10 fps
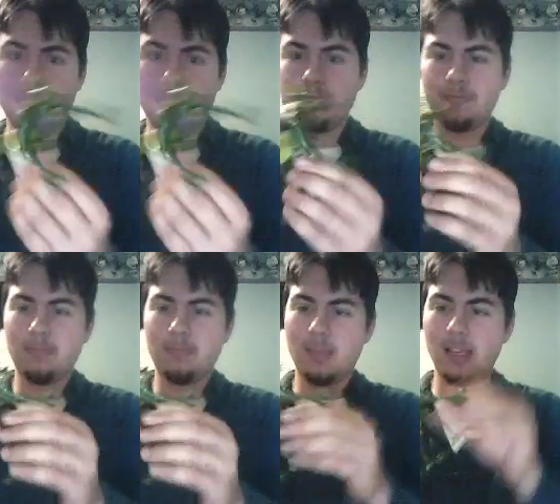it.
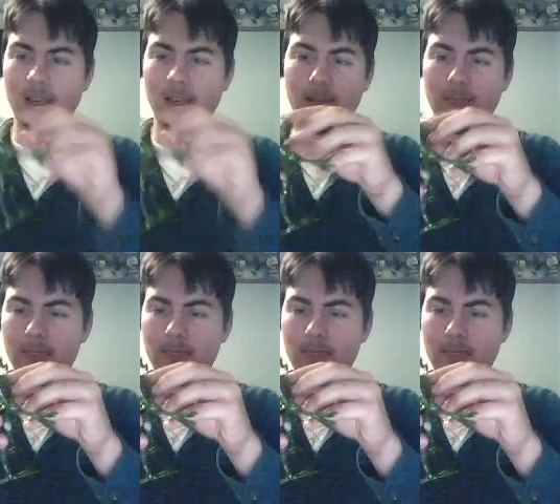These